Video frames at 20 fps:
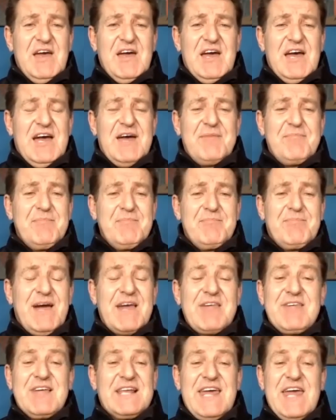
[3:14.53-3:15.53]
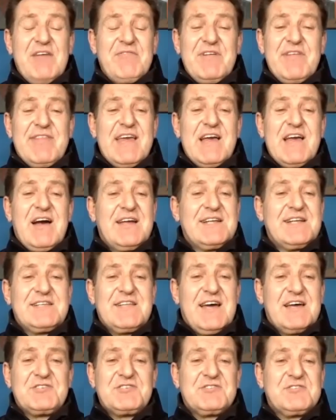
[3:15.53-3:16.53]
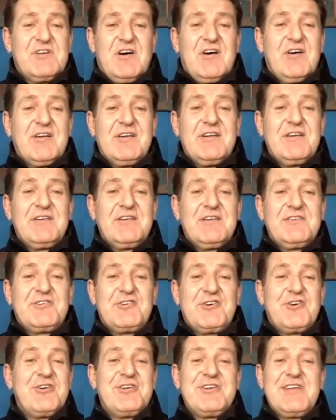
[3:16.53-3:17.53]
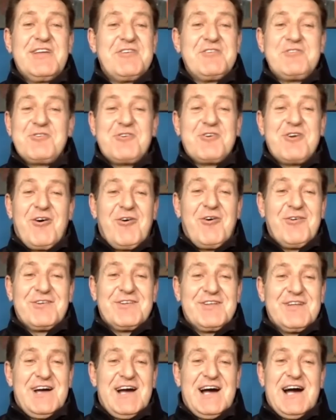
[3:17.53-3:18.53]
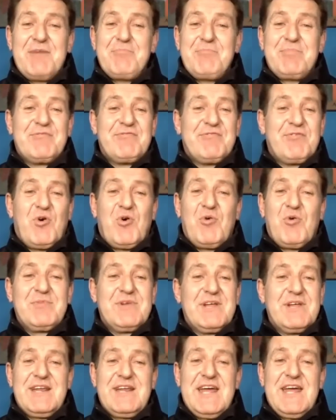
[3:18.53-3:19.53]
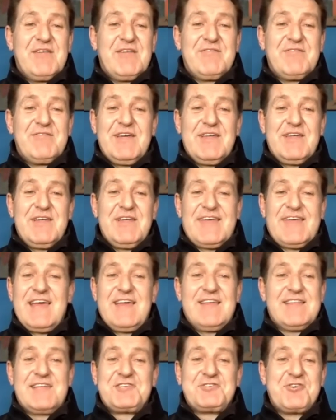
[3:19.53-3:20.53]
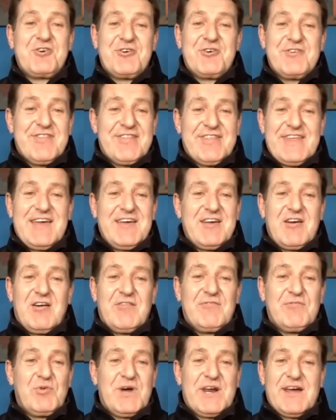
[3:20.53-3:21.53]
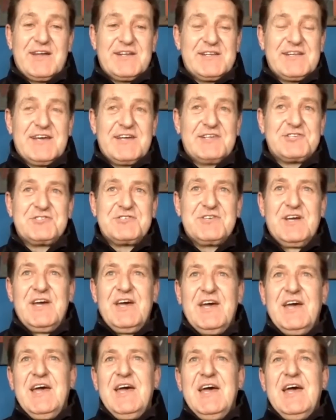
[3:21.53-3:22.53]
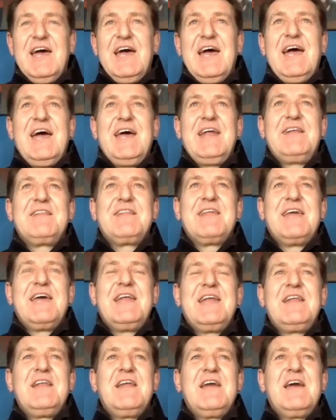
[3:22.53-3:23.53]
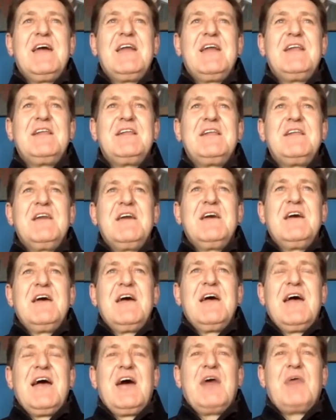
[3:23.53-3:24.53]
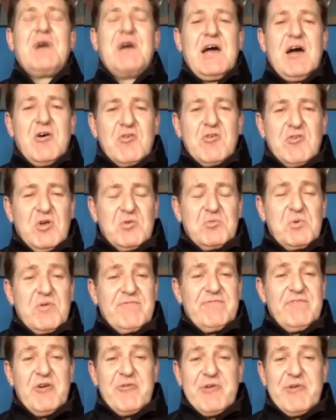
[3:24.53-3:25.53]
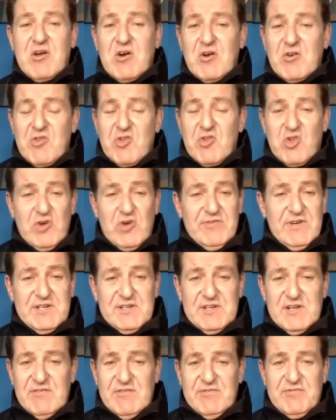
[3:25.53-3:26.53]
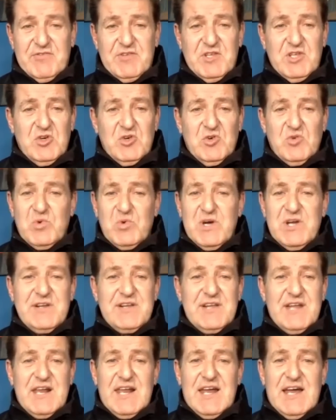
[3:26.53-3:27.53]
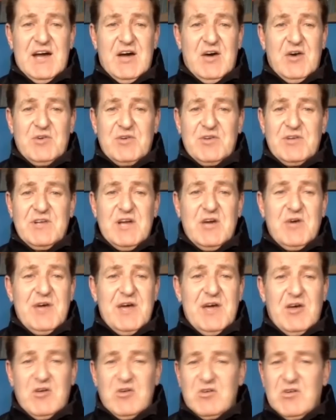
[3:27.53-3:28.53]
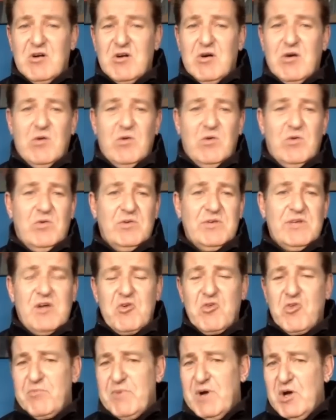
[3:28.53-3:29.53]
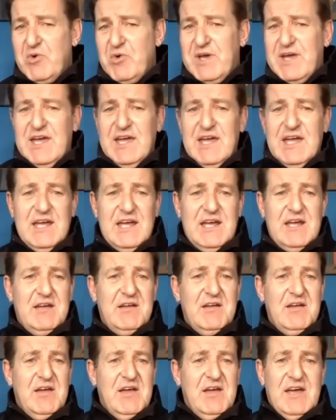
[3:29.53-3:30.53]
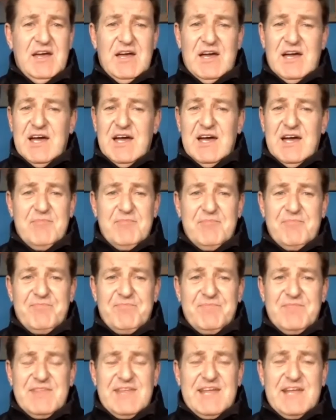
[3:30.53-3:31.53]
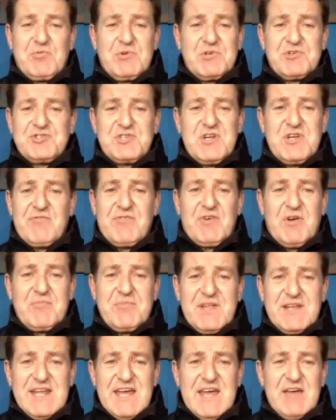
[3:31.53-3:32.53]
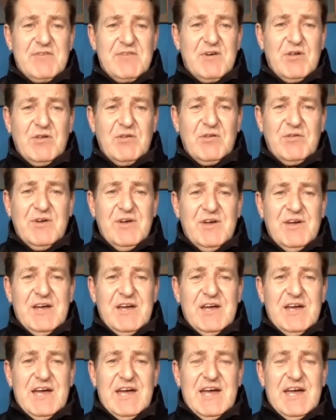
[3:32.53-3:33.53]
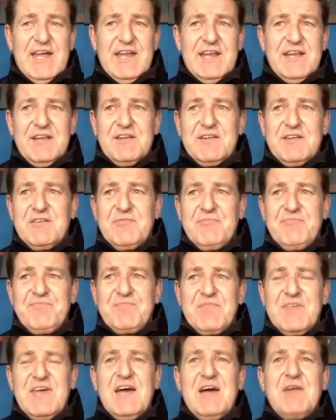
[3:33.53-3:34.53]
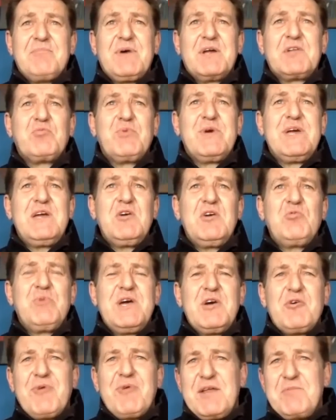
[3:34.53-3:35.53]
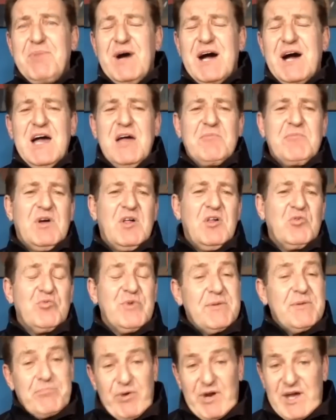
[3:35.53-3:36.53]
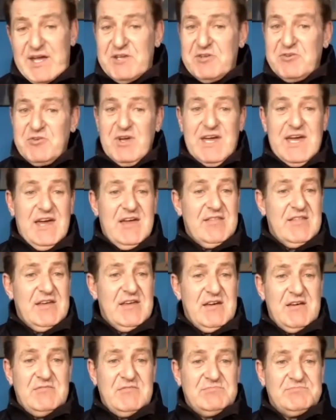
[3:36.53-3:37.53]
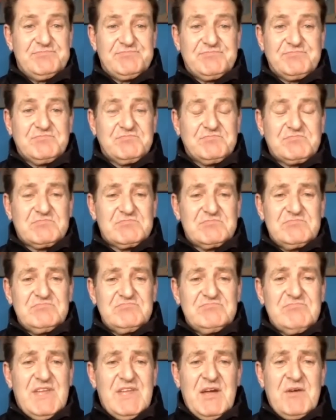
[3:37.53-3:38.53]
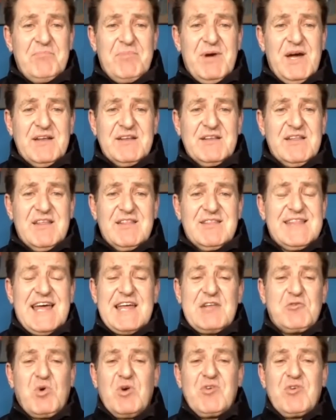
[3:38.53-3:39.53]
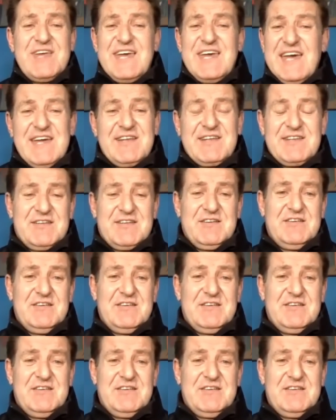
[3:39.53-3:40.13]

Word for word: Um, basically, everything I touched on turned into gold. I performed in everything that you can think of, what I touched. And then, and our household was very conservative. You weren't allowed no alcohol, no smoking, um, that was just from the devil. And yeah, but we, we read Bible, we prayed together, but that was it.